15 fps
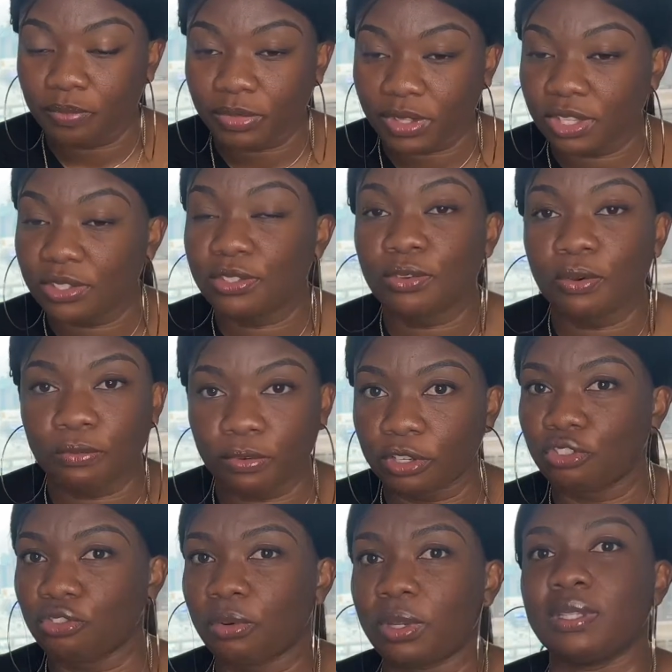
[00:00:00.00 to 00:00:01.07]
It's so
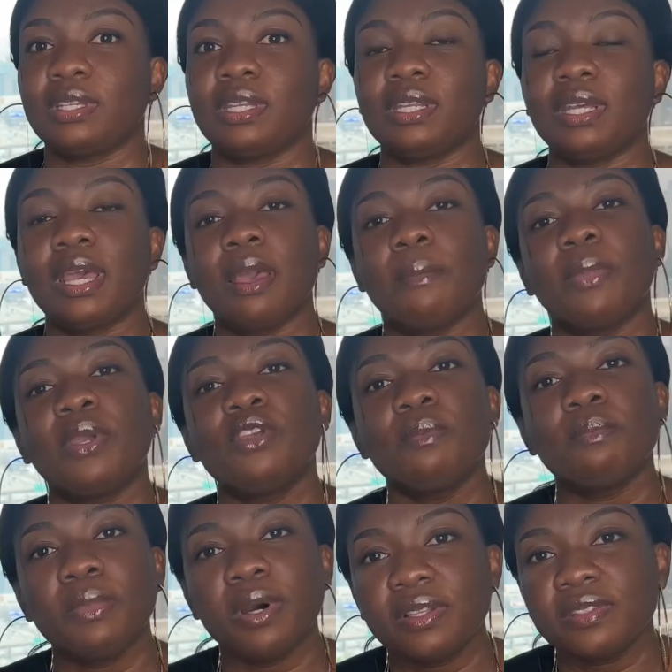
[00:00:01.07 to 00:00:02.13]
frustrating, but you
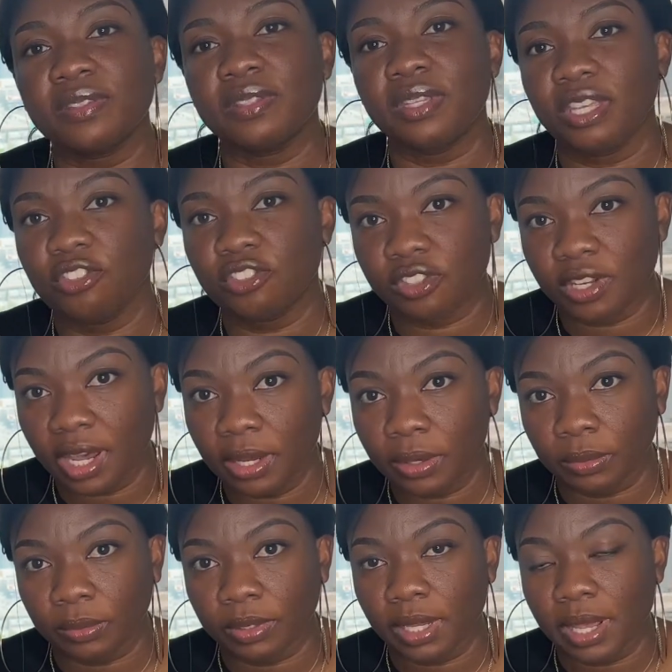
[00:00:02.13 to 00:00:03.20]
must niche
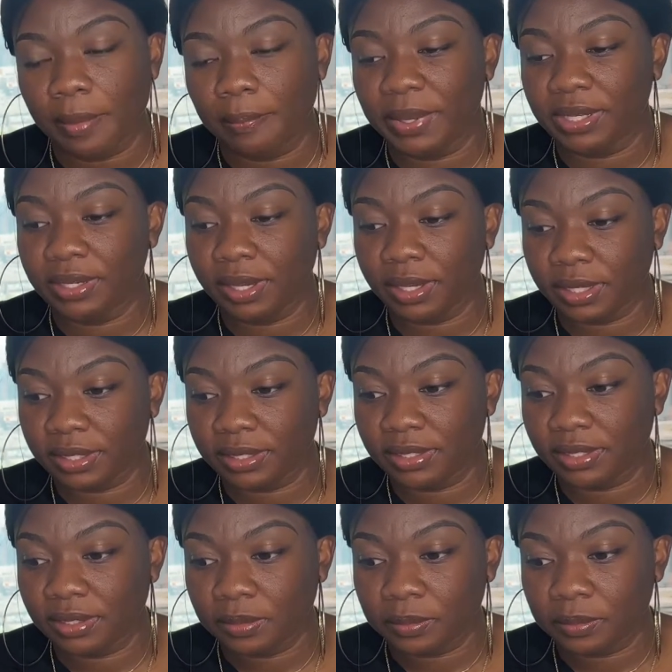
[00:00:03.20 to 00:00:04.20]
down because